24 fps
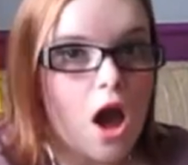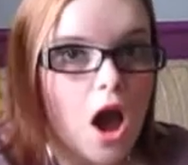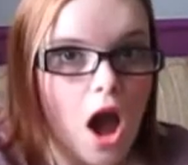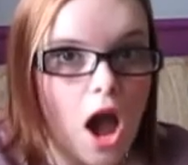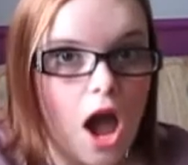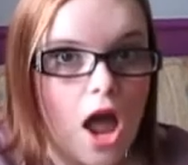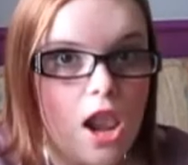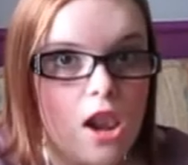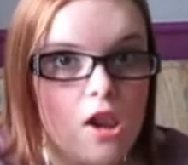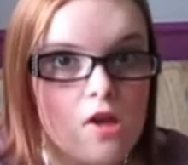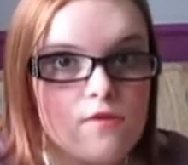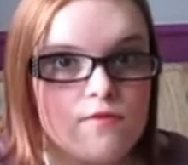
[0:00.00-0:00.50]

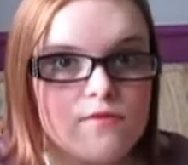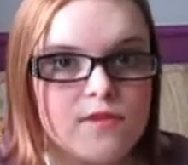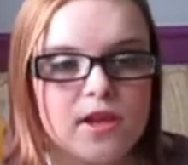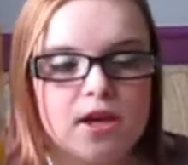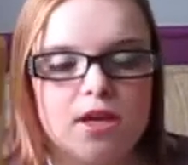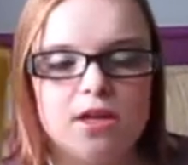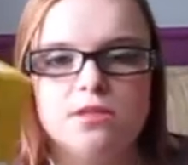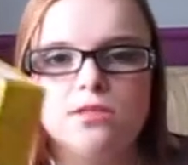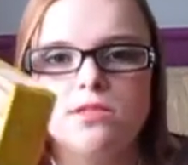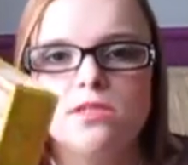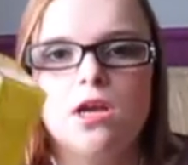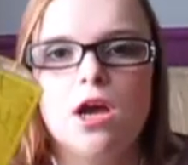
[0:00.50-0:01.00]
I love
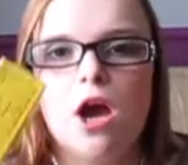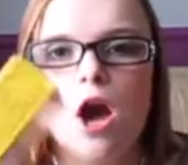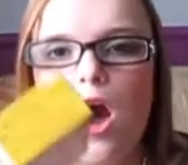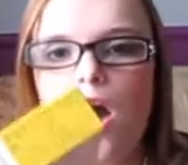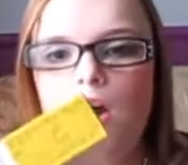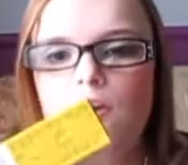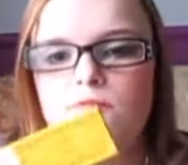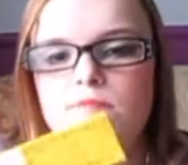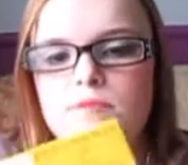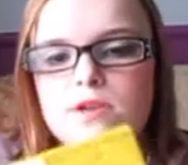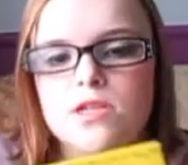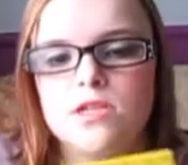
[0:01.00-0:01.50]
these.
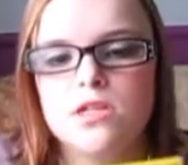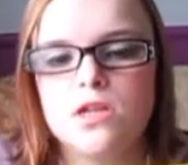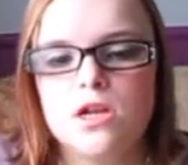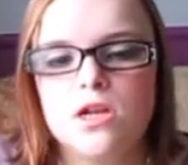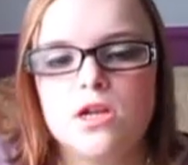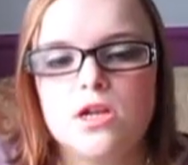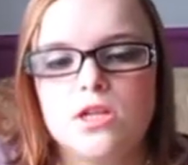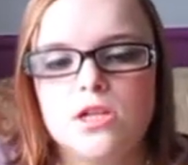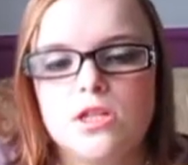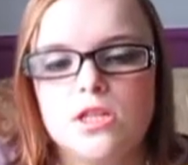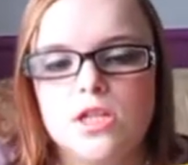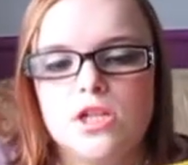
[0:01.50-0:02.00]
I've been
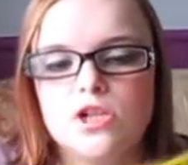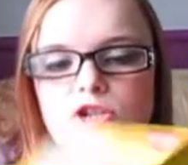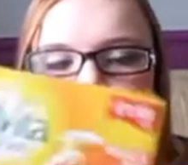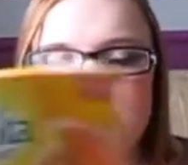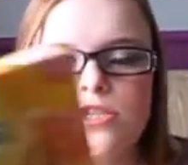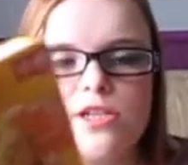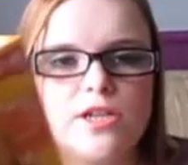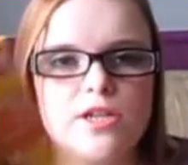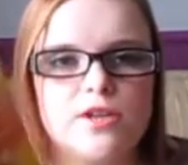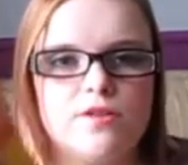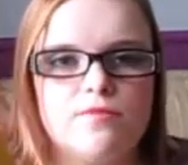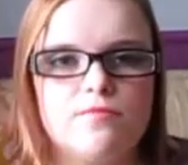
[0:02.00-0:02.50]

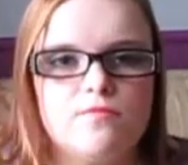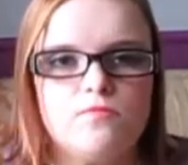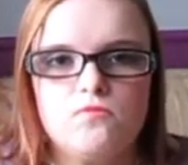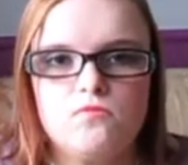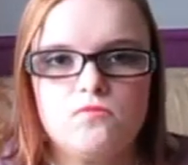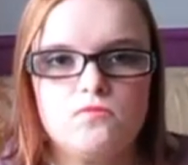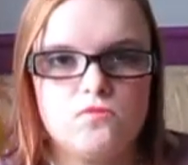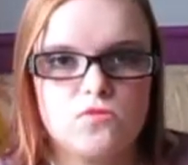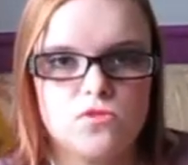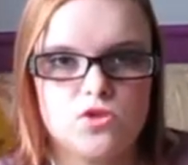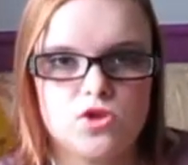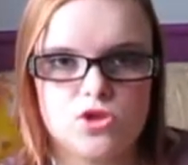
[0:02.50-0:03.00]
literally
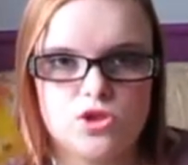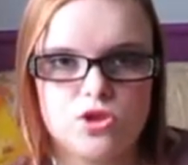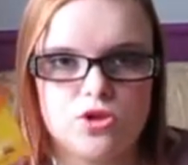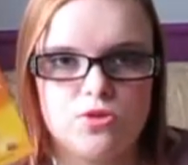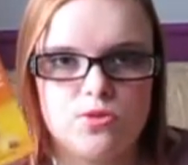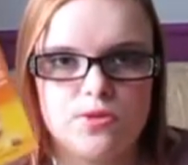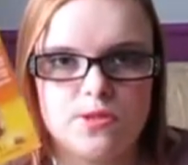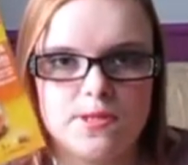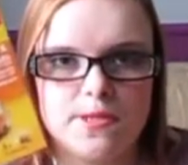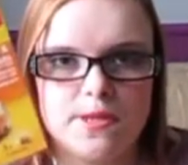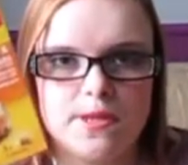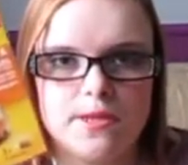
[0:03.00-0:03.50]
just
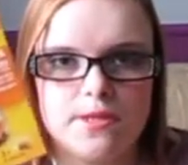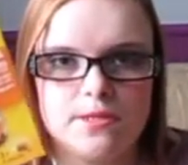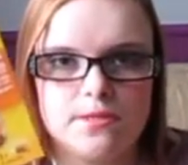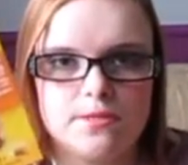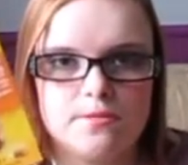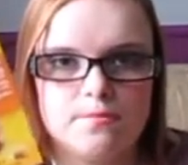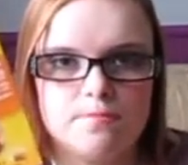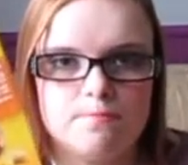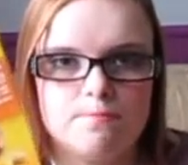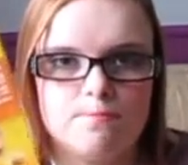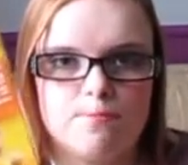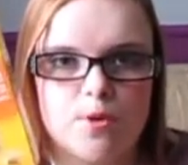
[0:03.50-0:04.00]
using these
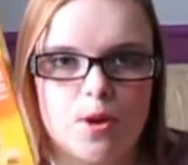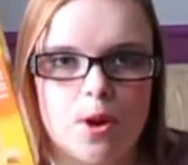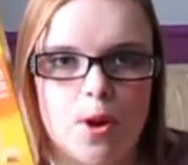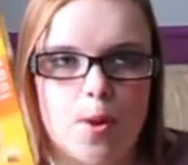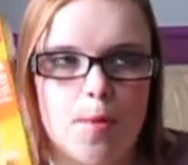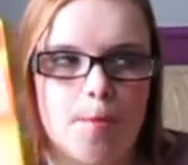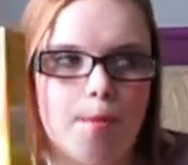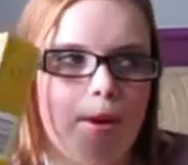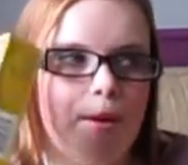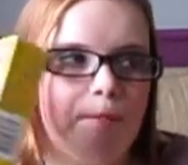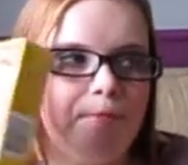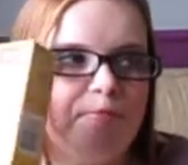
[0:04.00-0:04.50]
for the whole
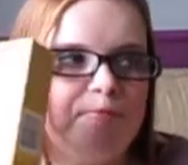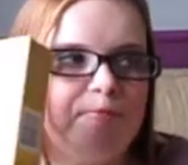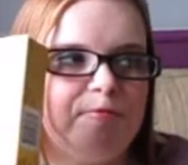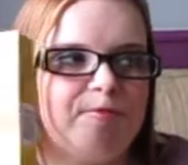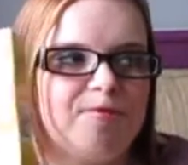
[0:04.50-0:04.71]
month.